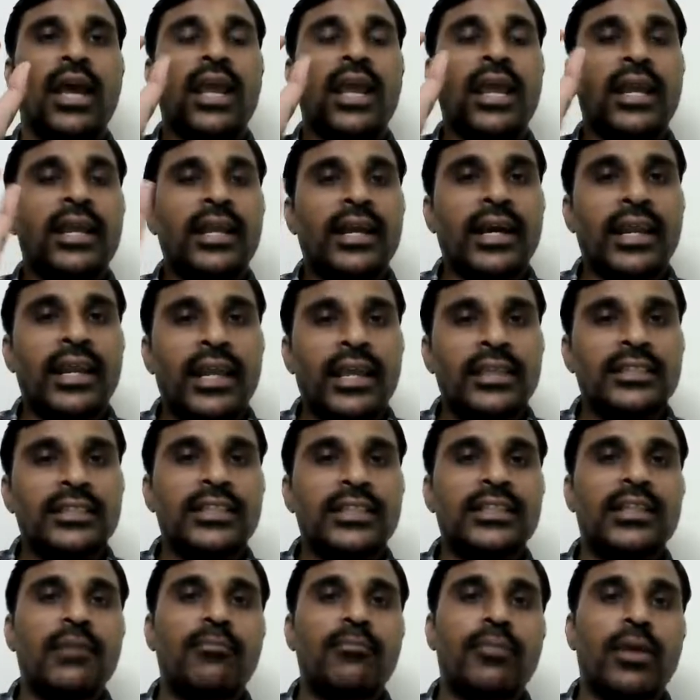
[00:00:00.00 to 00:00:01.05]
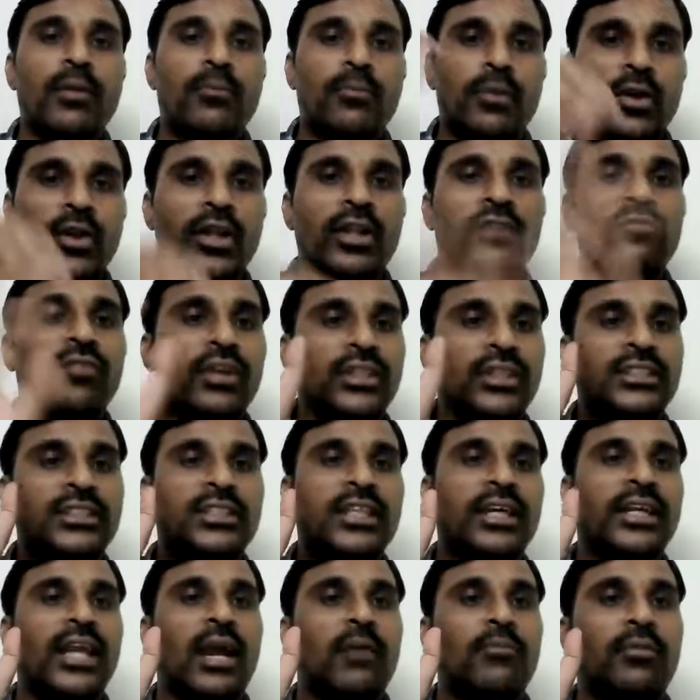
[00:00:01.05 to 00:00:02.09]
Encouraging the people to invest in
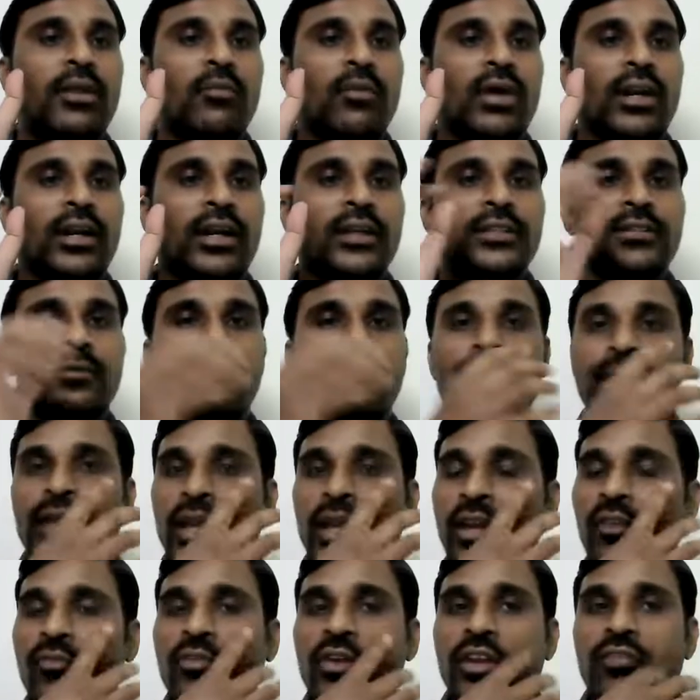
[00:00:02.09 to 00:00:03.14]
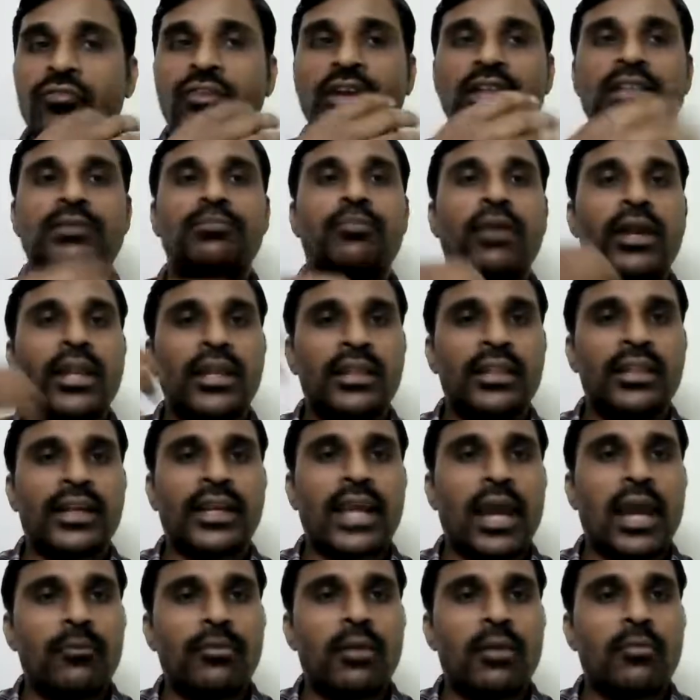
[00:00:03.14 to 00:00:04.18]
the capital markets. If you invest money in the
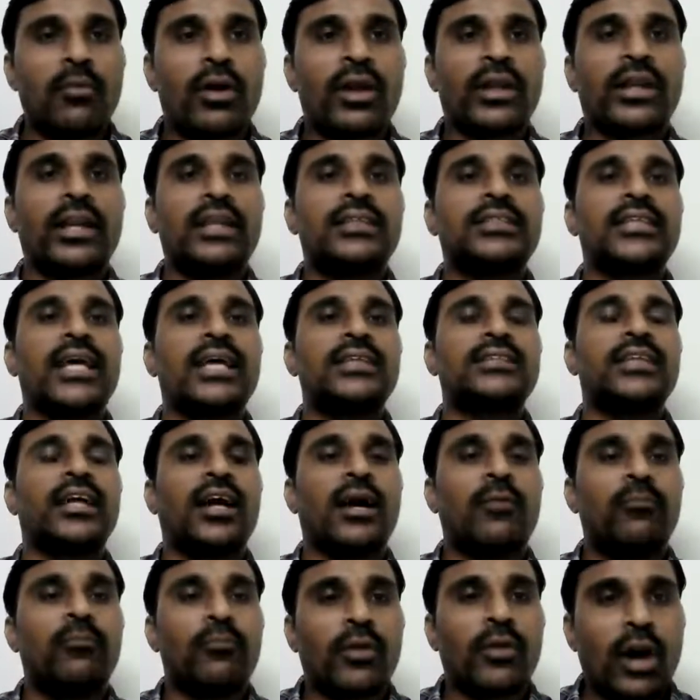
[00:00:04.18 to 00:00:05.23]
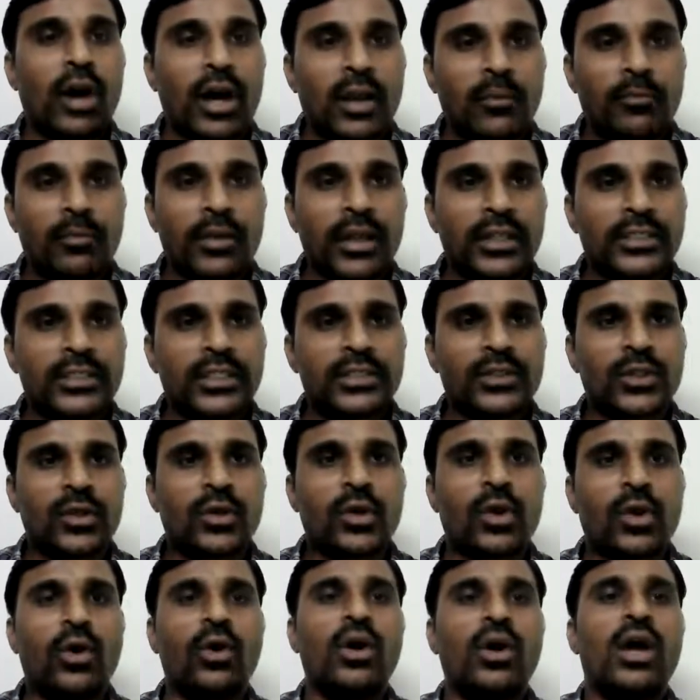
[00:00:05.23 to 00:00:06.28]
capital markets, as the corporations
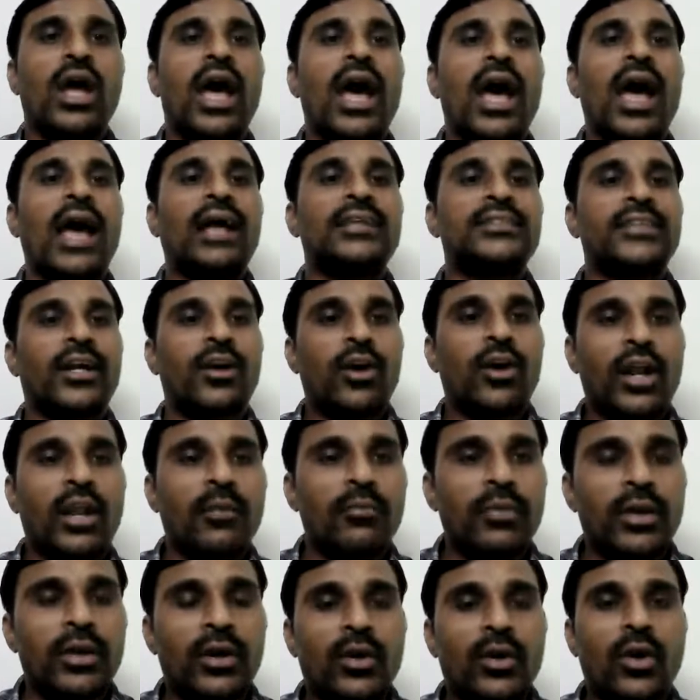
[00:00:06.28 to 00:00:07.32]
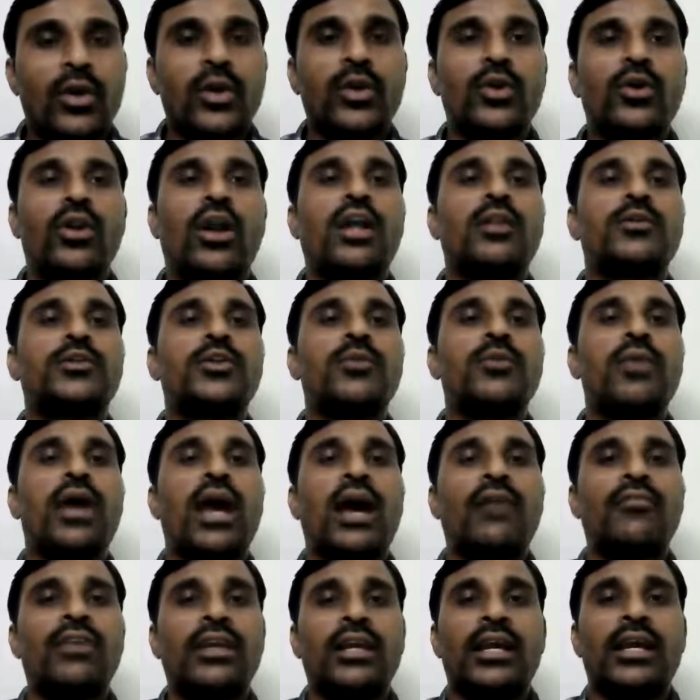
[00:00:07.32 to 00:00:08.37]
grow, as the economy grow, you'll also be
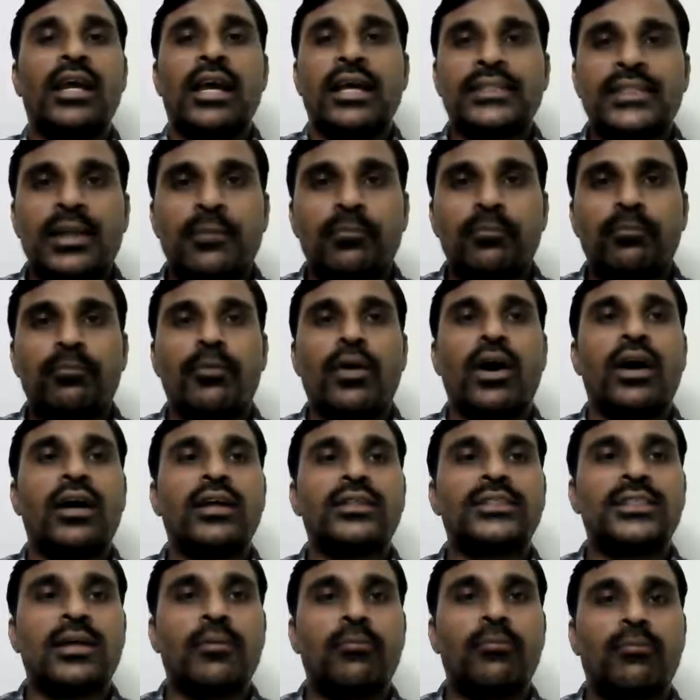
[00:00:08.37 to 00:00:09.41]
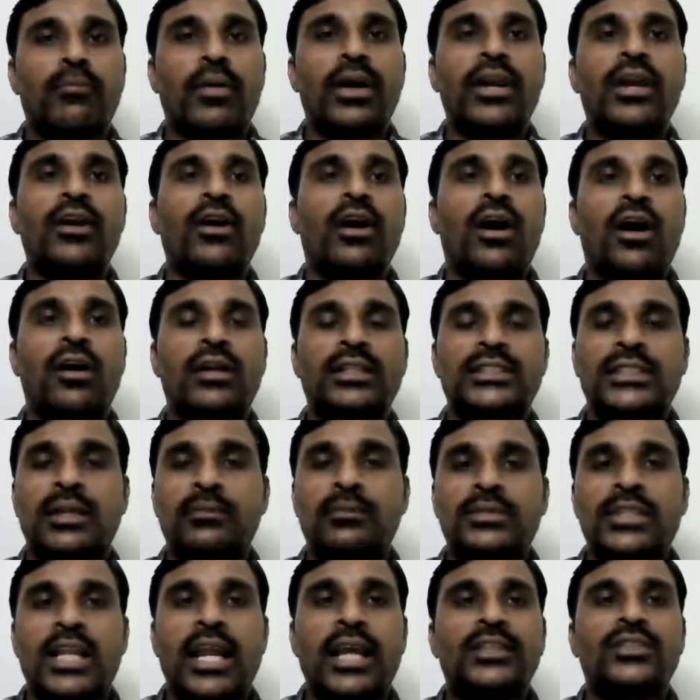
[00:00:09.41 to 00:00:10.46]
having some pie or some
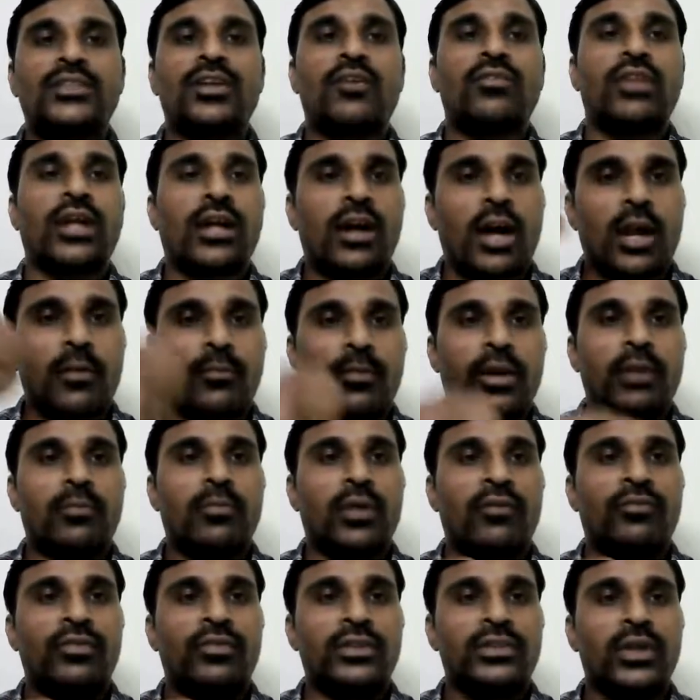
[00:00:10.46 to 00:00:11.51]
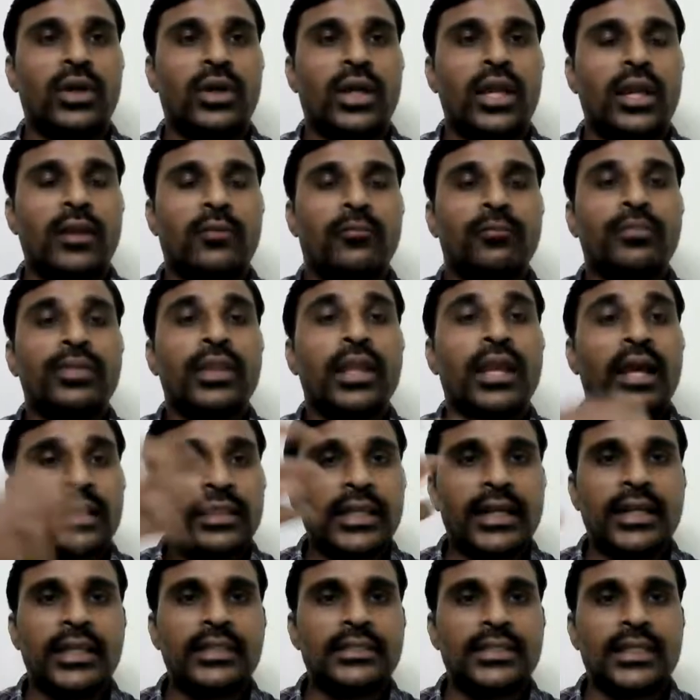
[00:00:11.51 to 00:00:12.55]
slice of the corporate profits. Okay,
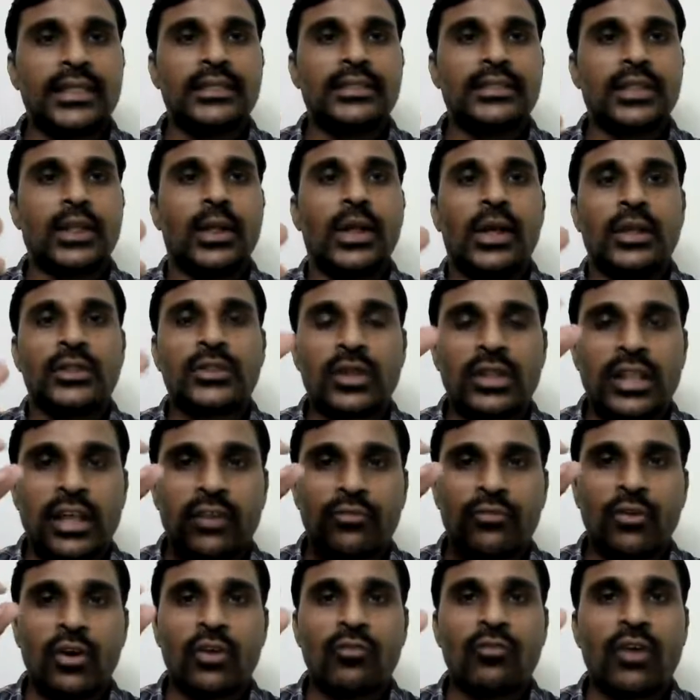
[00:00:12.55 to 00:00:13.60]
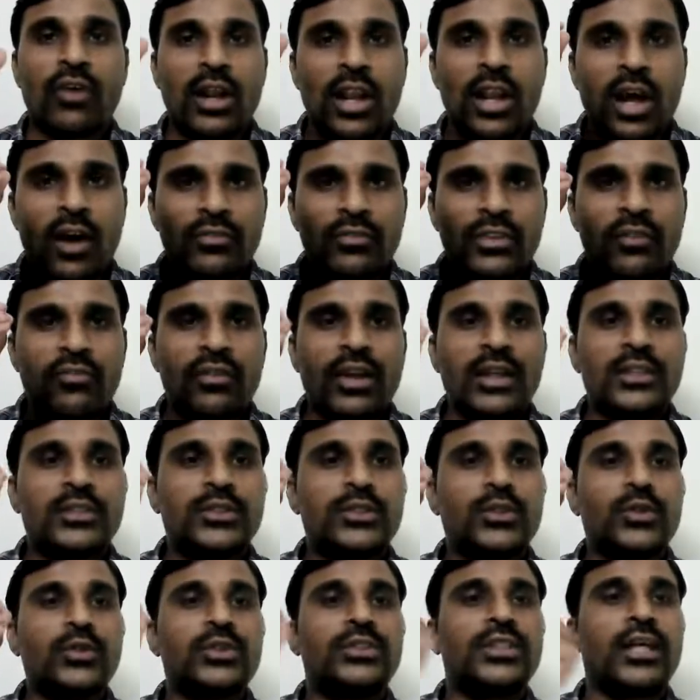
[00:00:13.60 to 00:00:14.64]
that is the reason. So therefore, one of the ways
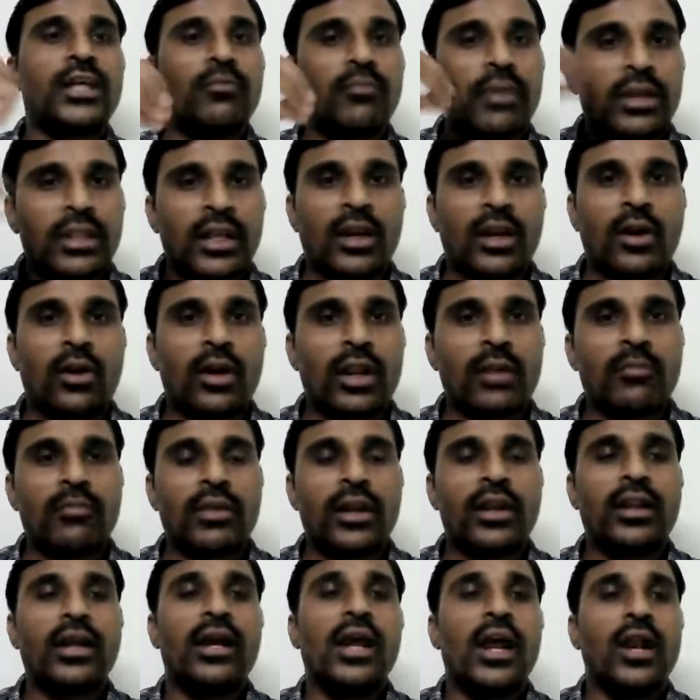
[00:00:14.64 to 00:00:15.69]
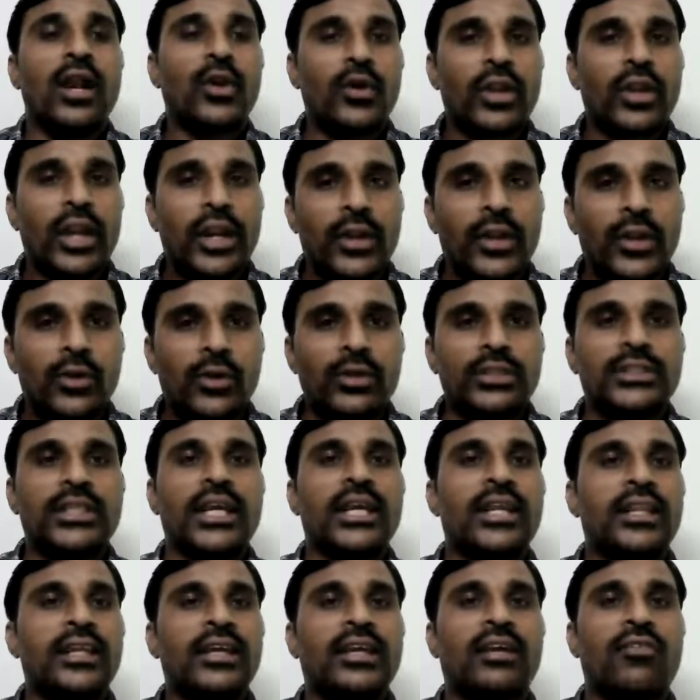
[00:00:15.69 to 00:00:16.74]
chosen by the government to reduce the
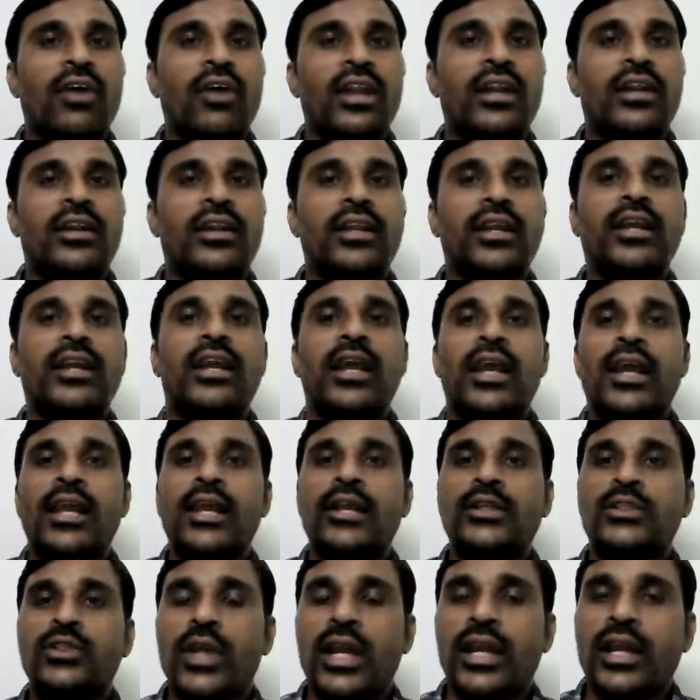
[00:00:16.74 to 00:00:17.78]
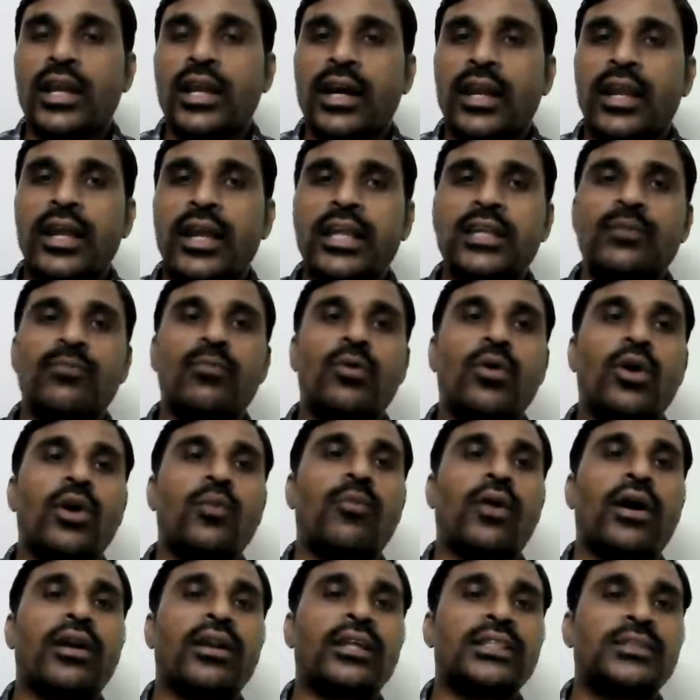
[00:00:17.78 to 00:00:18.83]
inequality is to encourage more
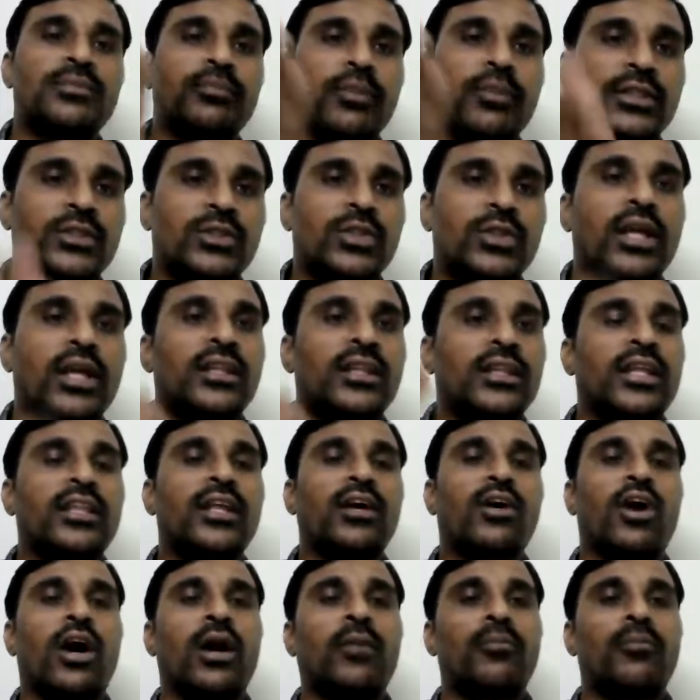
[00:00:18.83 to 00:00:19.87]
participants to enter the